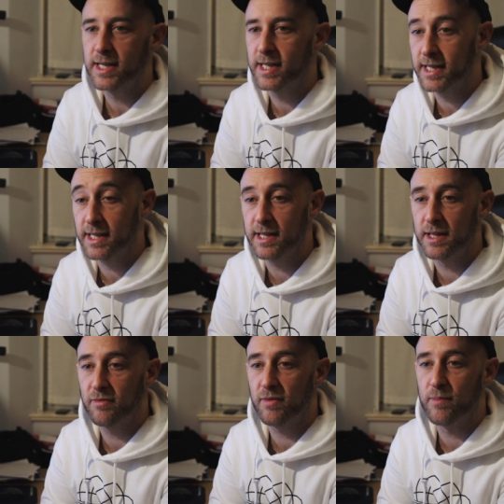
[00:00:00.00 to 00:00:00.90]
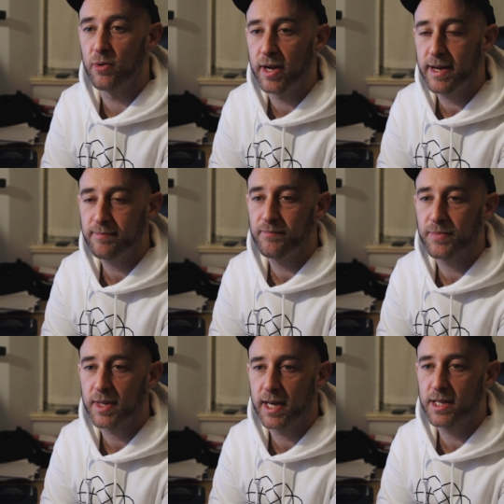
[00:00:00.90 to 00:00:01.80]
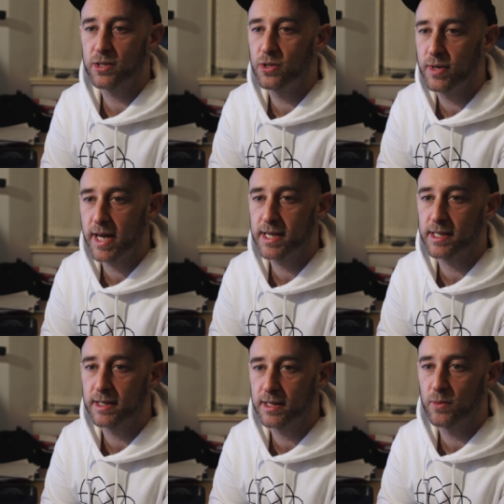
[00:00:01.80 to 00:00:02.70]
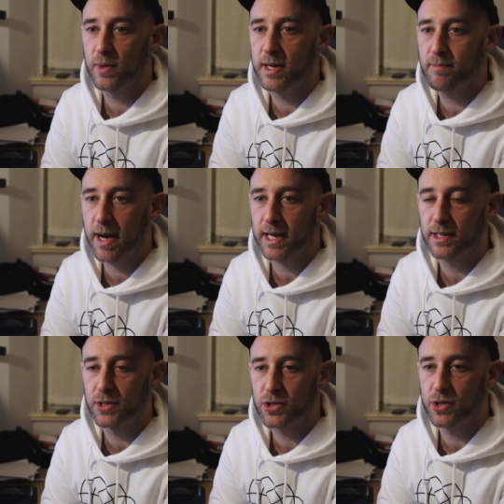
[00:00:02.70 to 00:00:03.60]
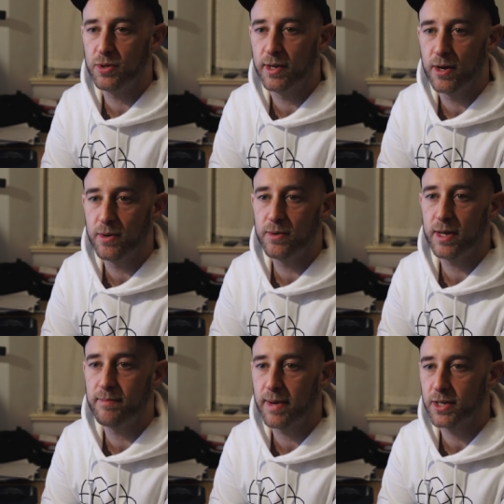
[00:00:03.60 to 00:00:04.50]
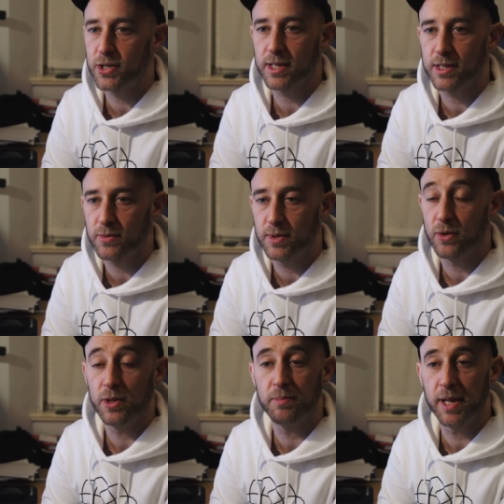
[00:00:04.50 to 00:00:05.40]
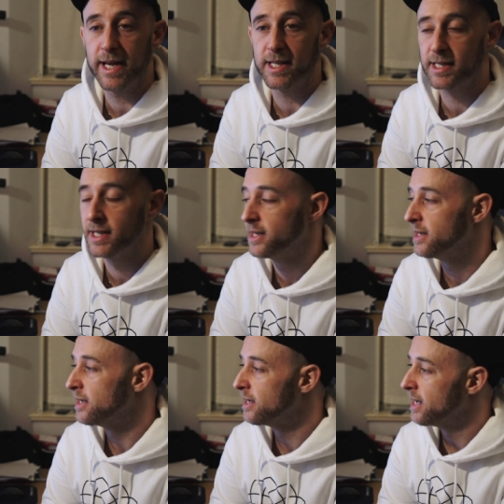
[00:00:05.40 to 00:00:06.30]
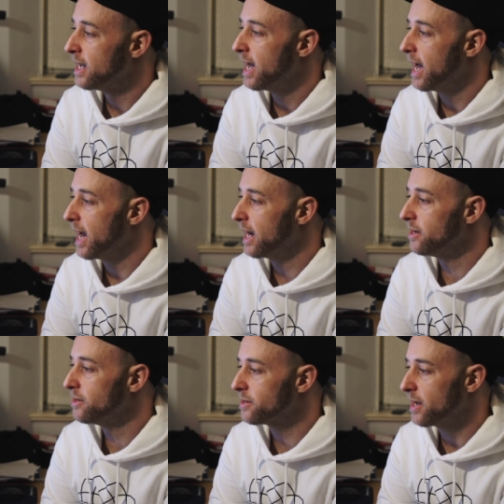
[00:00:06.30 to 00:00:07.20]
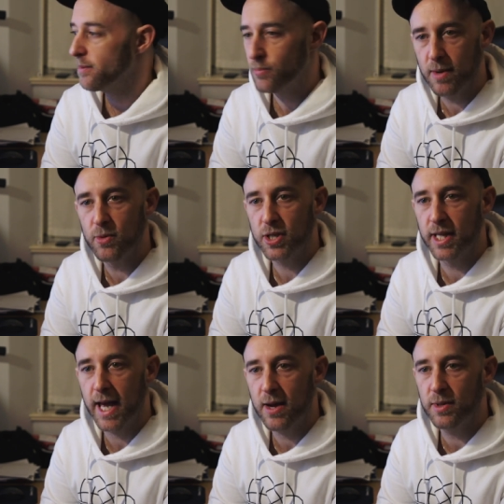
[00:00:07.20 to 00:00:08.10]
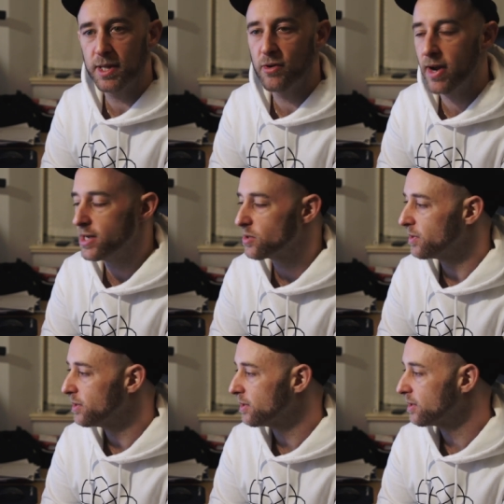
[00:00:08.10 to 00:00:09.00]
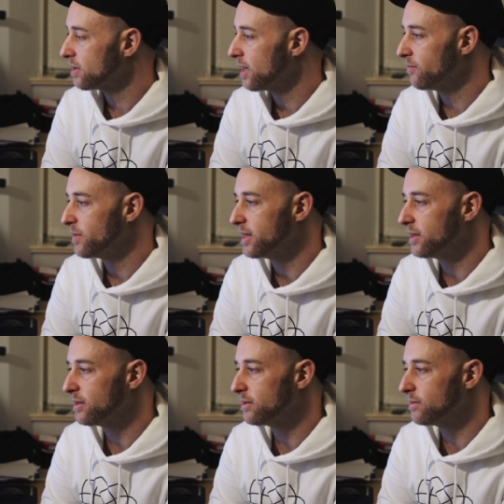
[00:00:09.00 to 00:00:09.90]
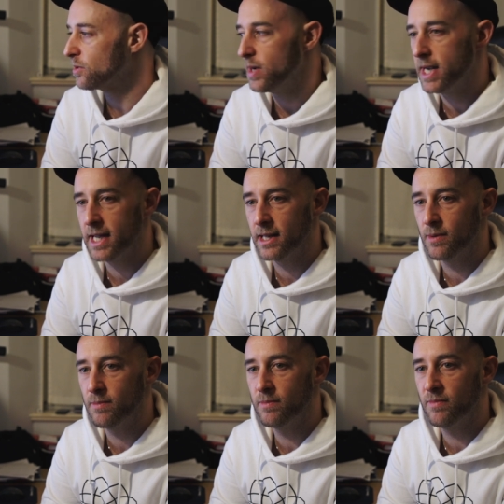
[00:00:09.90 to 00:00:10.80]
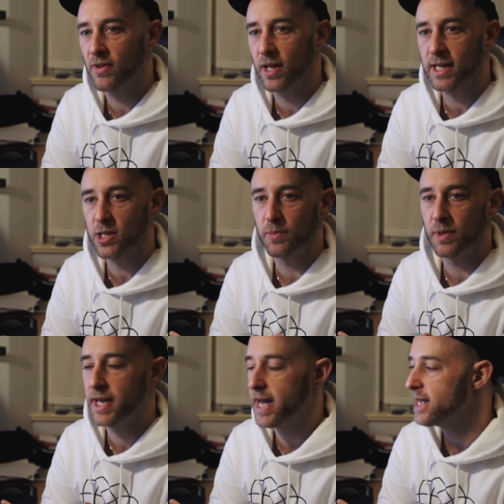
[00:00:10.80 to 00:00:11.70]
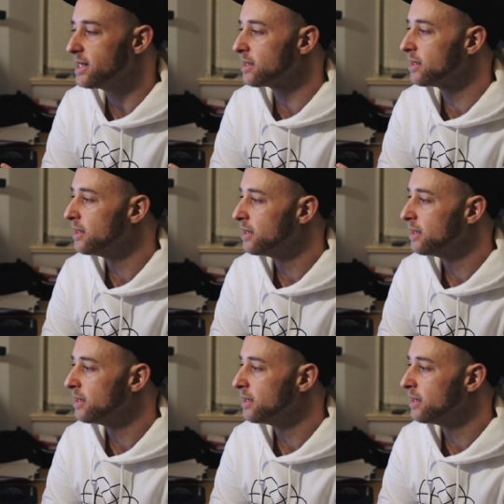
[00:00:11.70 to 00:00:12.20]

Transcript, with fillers: It's the 16th of February. Uh, it's two days until we're back in the studio in Manchester with all the players. And I'm pretty much there with the arrangements. I've been tweaking them for the last couple of days,